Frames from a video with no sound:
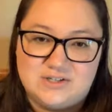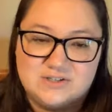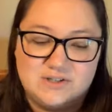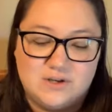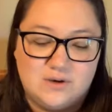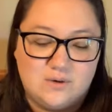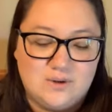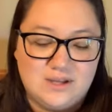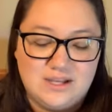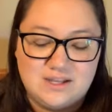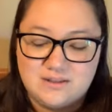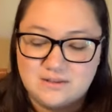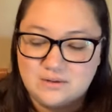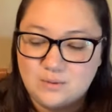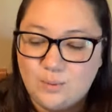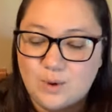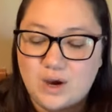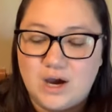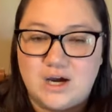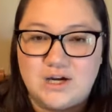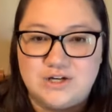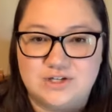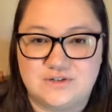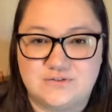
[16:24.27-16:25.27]
So in the
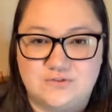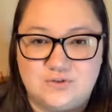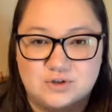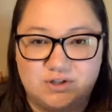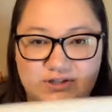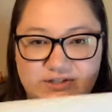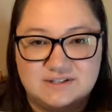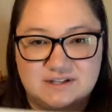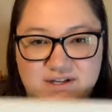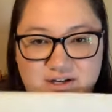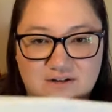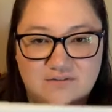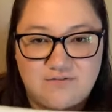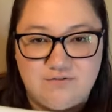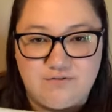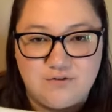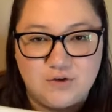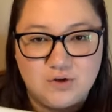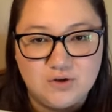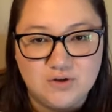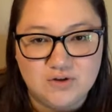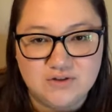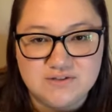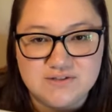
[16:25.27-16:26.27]
wash, of course, it
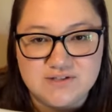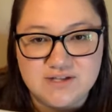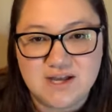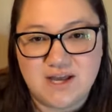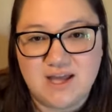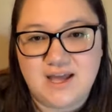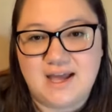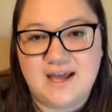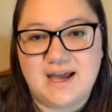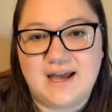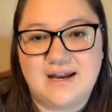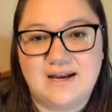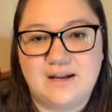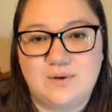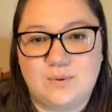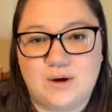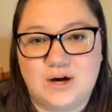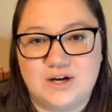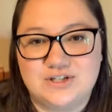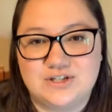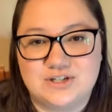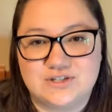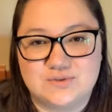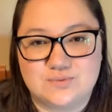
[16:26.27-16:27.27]
unfolds and it
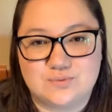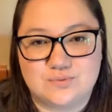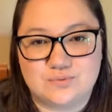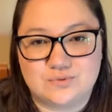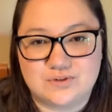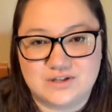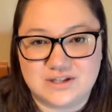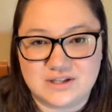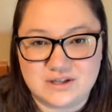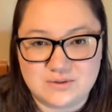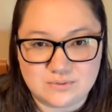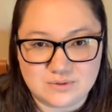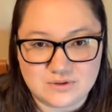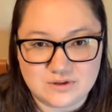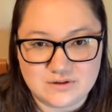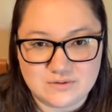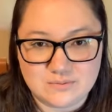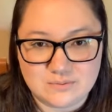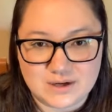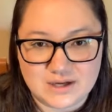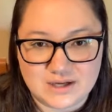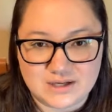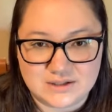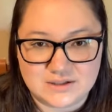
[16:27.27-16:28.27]
washes really,
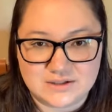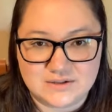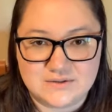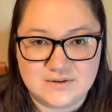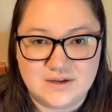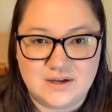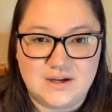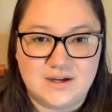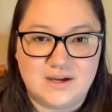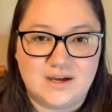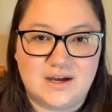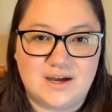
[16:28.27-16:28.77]
really well.